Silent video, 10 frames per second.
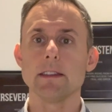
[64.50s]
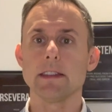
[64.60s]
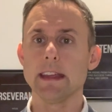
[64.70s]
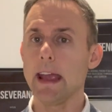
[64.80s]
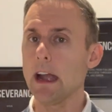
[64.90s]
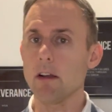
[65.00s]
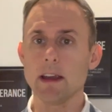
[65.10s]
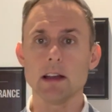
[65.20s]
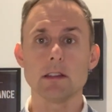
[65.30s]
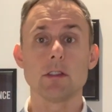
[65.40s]
the
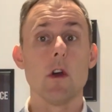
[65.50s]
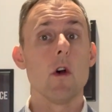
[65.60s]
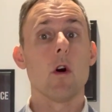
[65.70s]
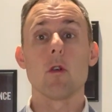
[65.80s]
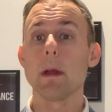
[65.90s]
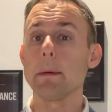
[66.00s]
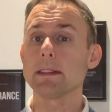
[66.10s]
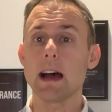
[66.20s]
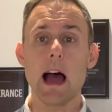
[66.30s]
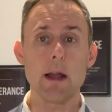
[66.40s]
areas, or maybe it's
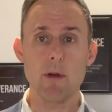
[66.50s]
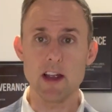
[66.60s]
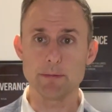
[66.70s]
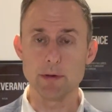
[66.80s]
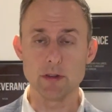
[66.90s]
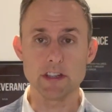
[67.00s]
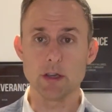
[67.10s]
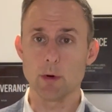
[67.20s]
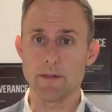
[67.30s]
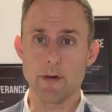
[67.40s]
a high-rise building
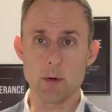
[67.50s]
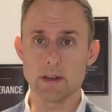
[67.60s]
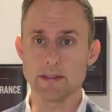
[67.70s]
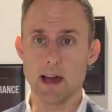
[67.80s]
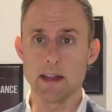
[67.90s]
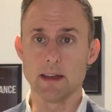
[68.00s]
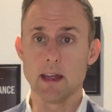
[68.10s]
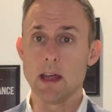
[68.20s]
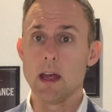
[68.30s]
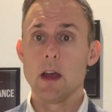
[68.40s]
you want to focus on.
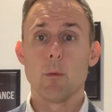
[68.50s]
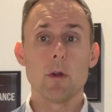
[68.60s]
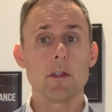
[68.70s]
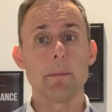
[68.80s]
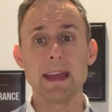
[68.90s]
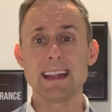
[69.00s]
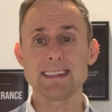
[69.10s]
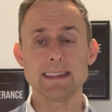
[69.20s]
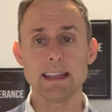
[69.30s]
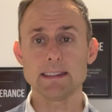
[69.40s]
One of the
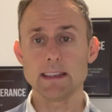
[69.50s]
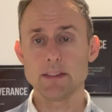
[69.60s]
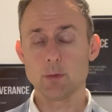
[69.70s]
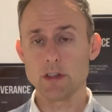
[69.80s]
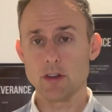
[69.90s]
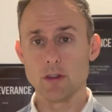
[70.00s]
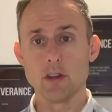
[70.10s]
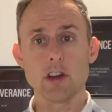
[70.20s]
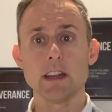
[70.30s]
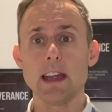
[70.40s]
biggest things is when you're
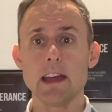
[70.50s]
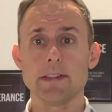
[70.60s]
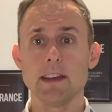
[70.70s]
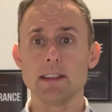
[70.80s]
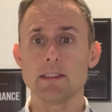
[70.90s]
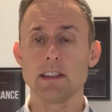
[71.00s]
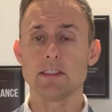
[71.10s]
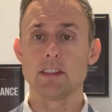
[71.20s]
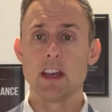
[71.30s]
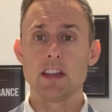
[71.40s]
looking at this
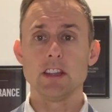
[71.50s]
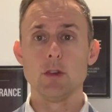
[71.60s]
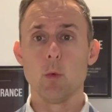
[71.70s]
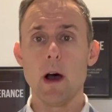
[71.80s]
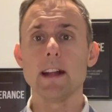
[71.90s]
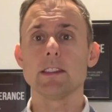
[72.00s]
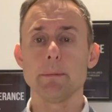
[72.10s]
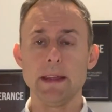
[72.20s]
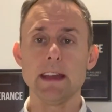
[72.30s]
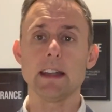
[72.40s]
is you want to
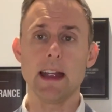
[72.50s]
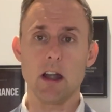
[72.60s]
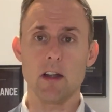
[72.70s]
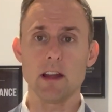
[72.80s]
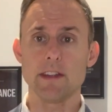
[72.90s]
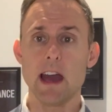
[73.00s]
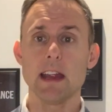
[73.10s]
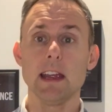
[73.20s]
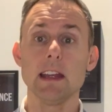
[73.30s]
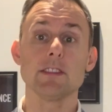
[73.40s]
be in an area that isn't